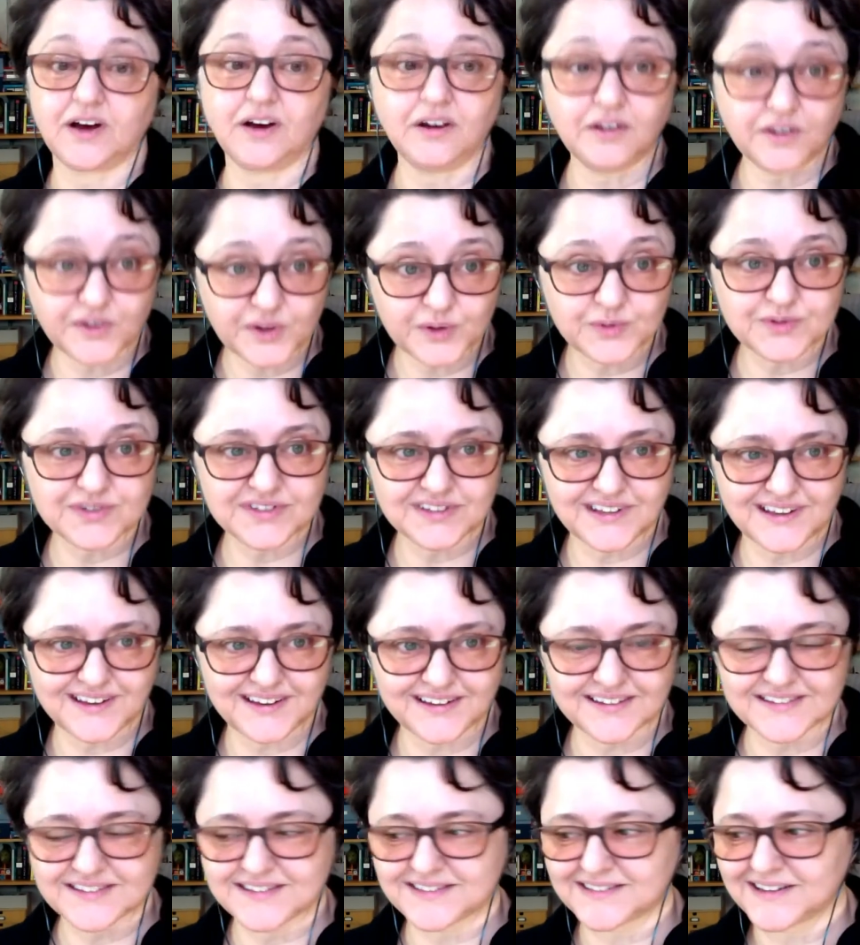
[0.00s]
All those
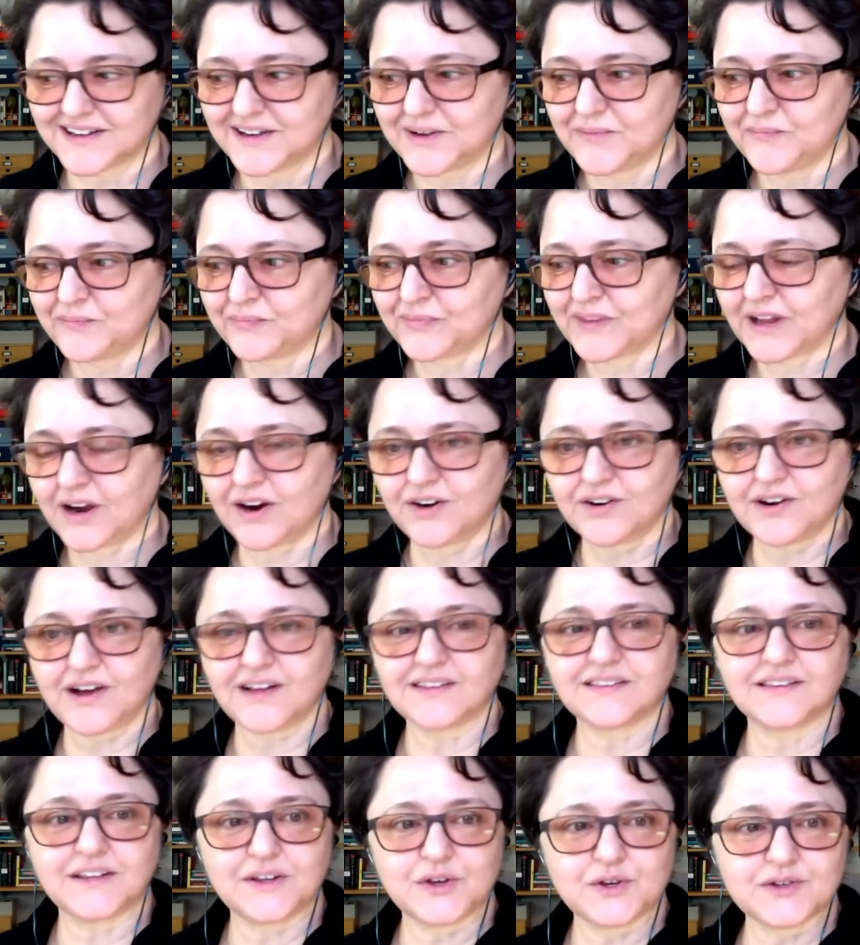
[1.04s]
things are
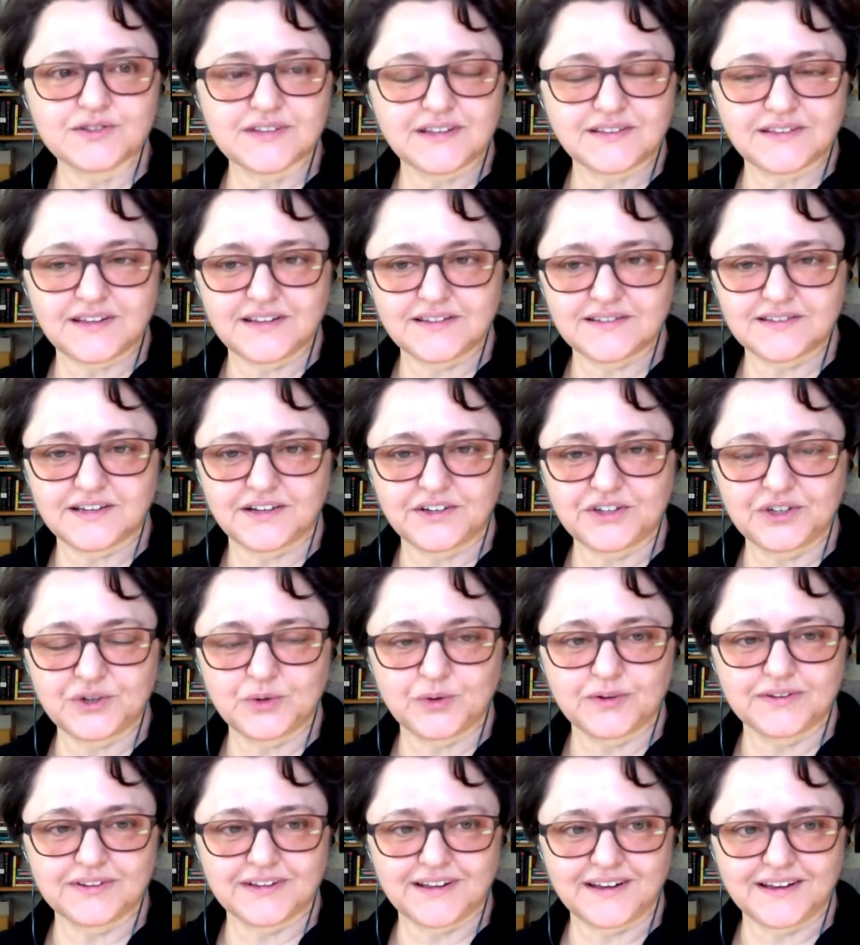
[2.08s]
not things that they tell
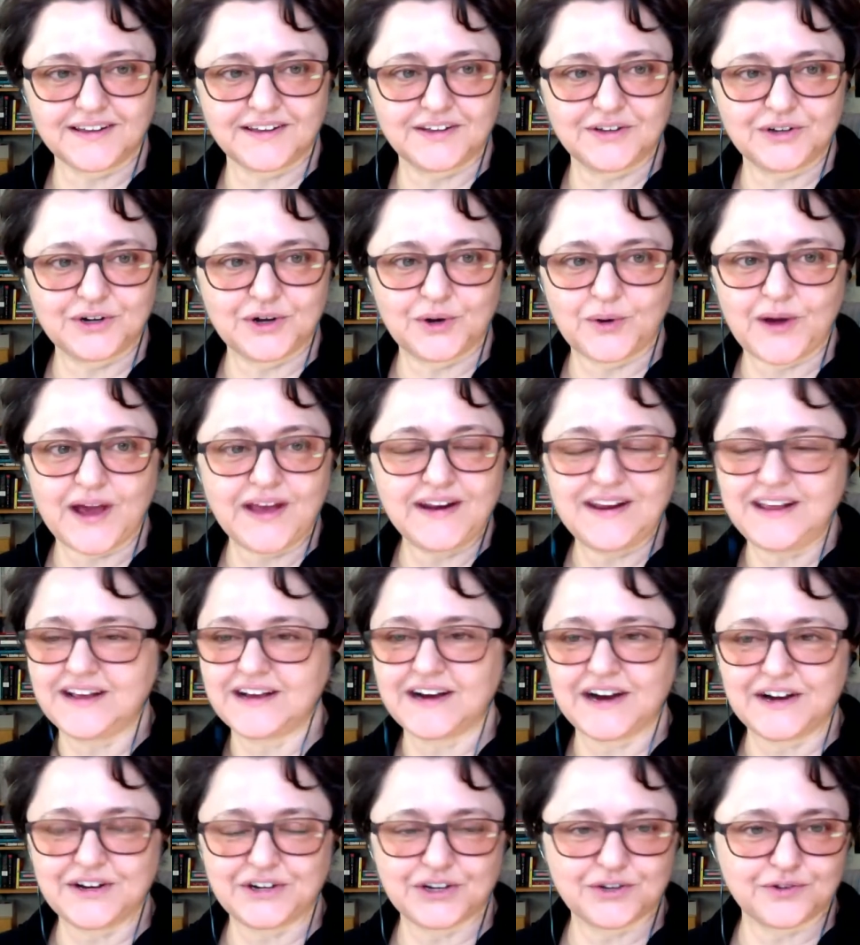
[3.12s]
you in, like, you know, any
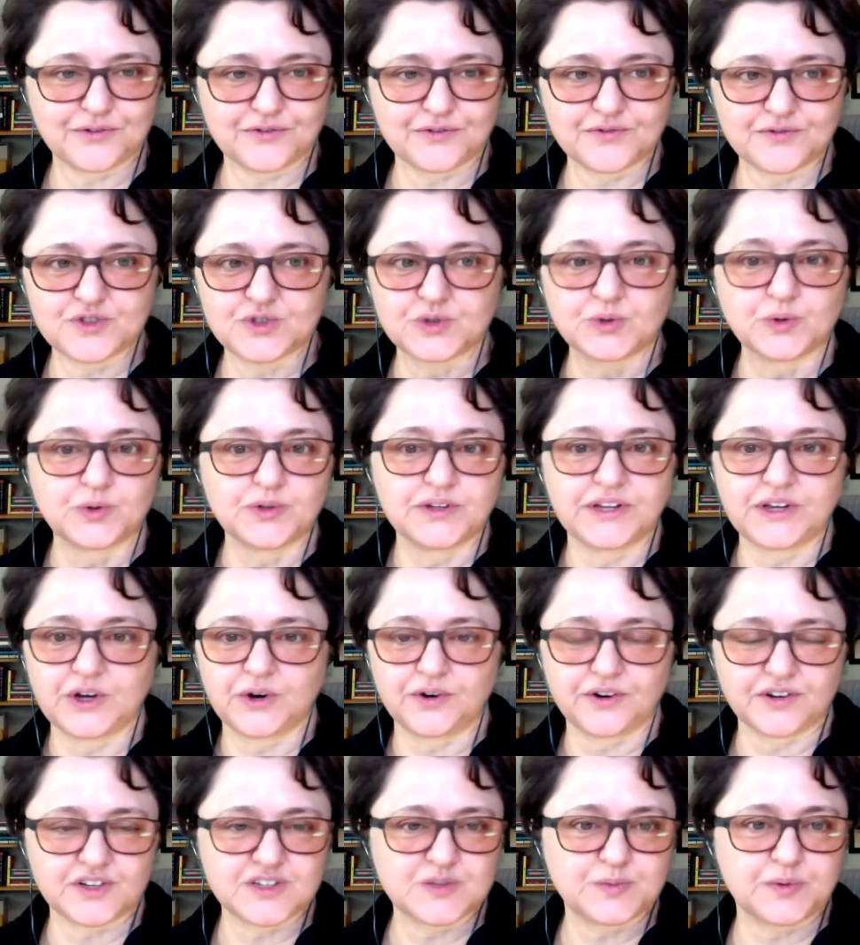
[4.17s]
kind of schooling
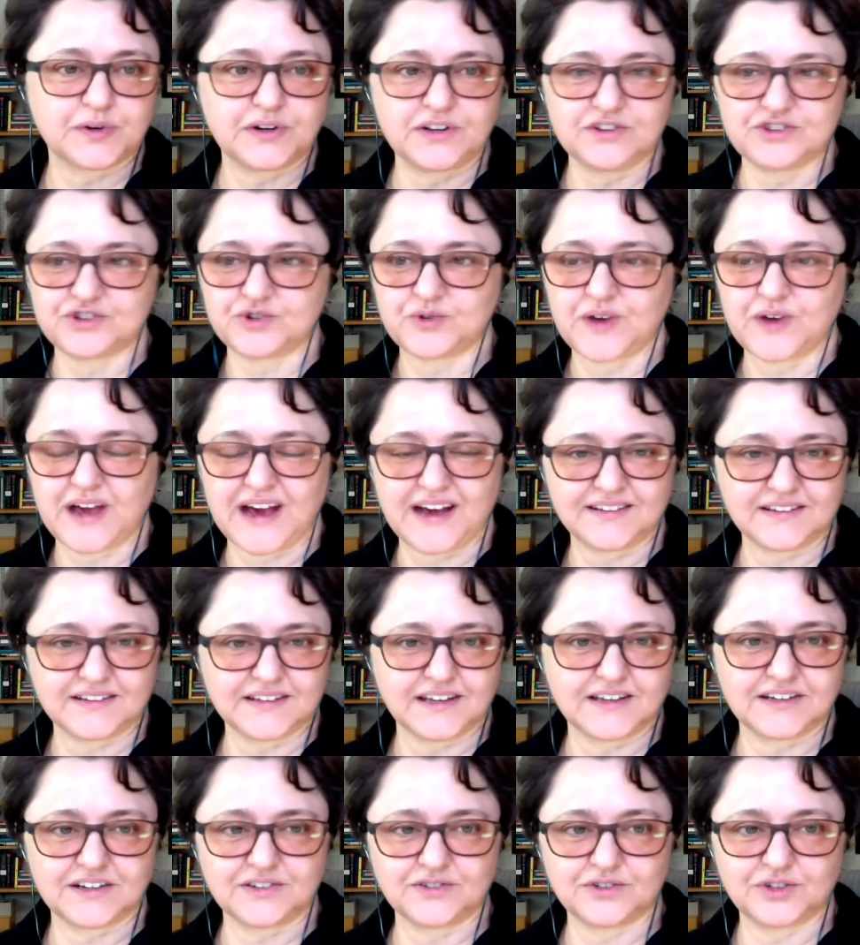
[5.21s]
or experience you had to
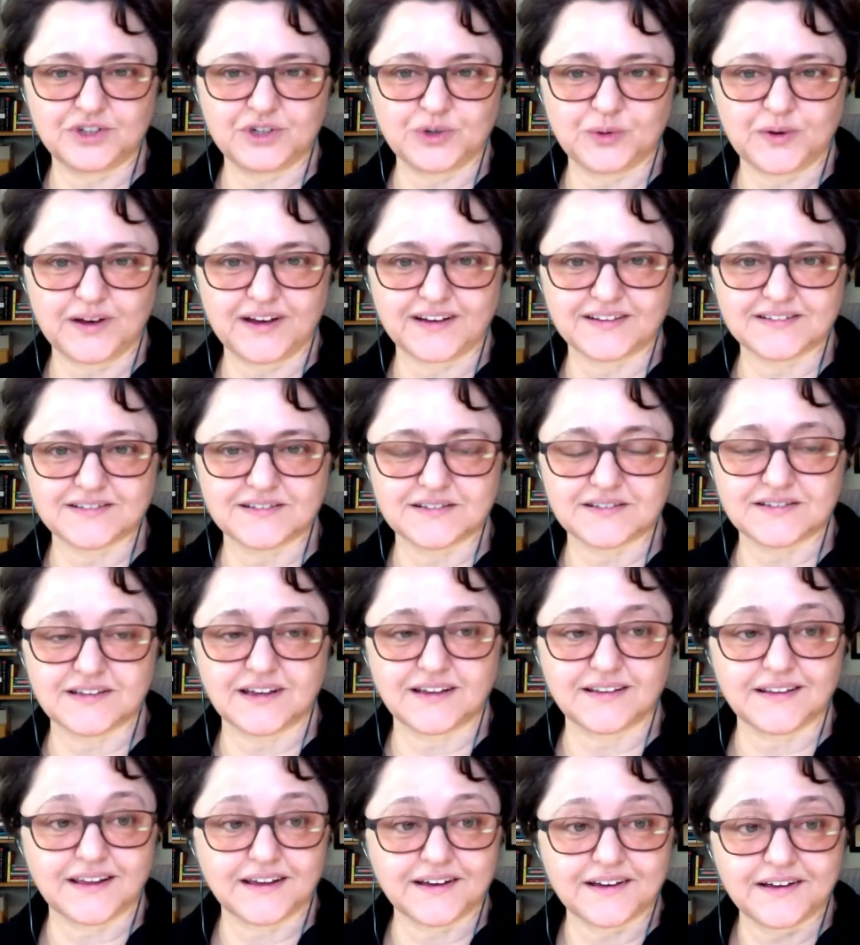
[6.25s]
get into UX to
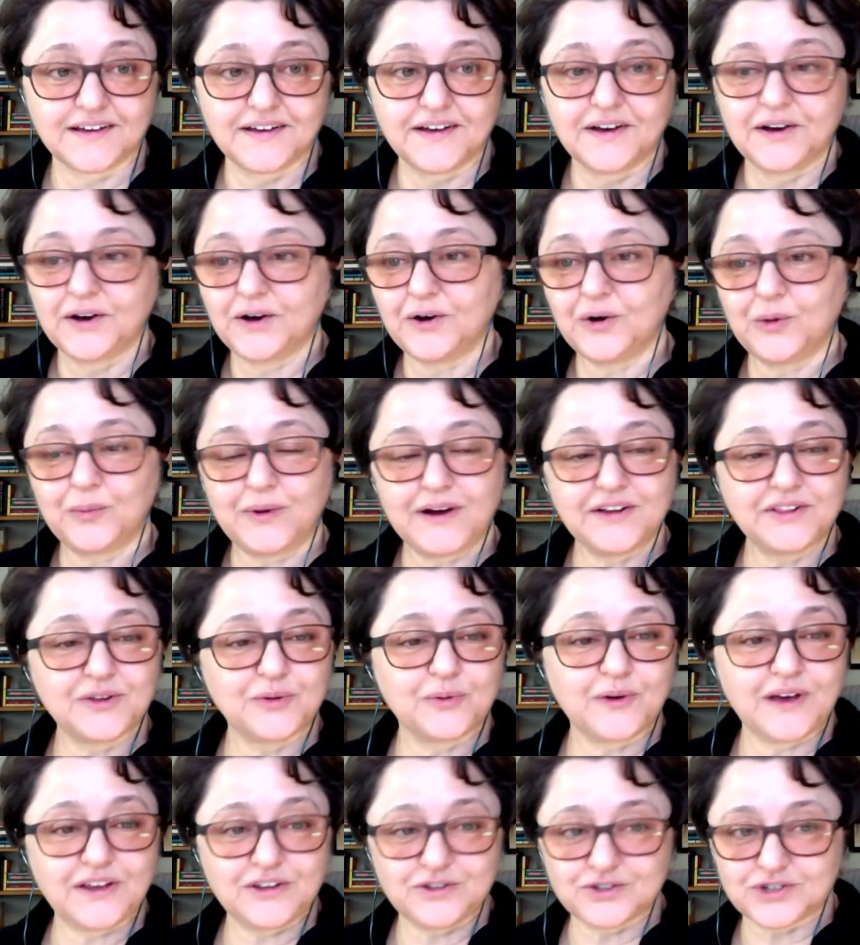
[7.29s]
say, like, oh, by the
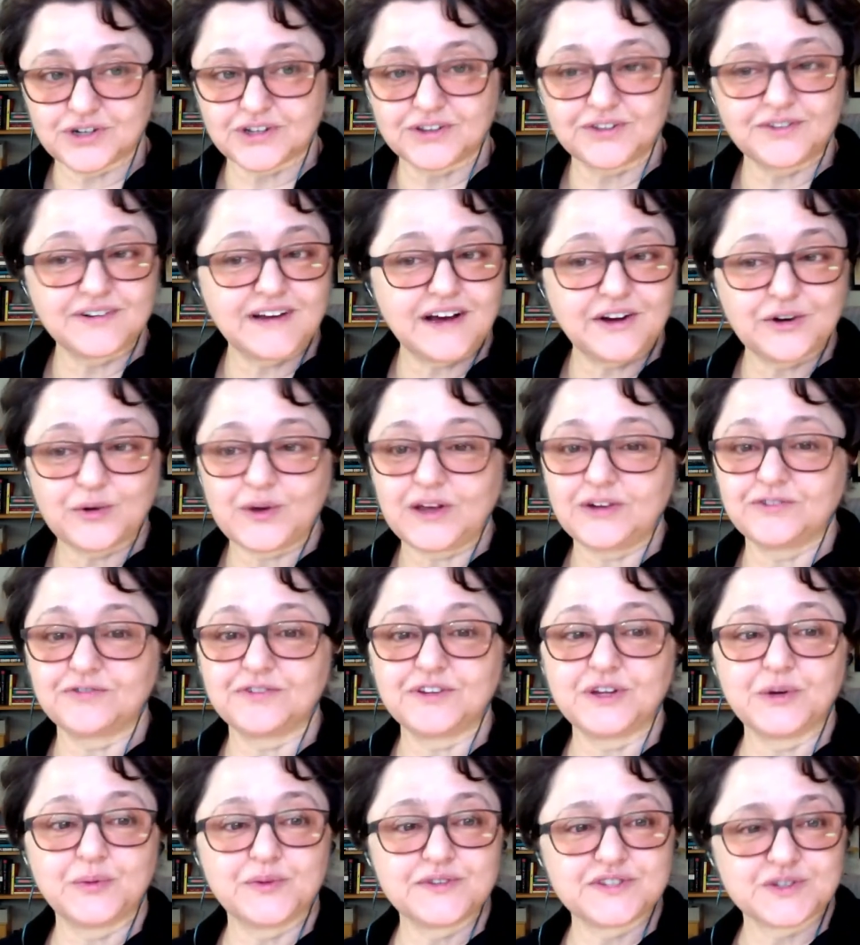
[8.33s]
way, you should learn how to
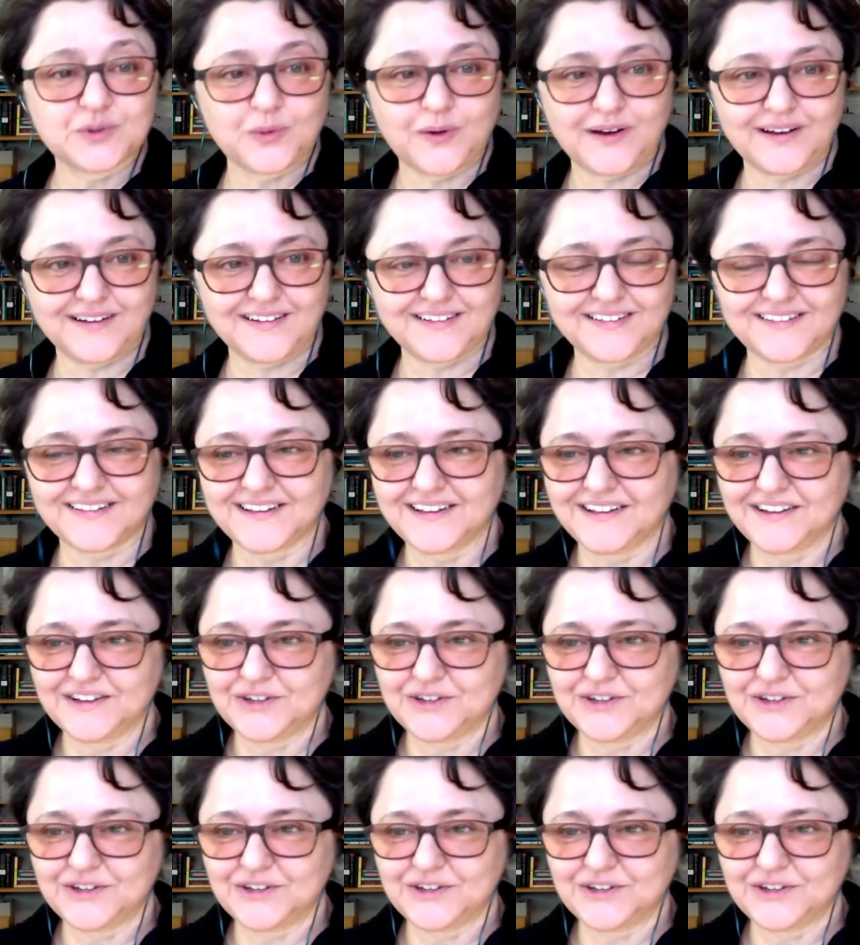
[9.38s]
influence well.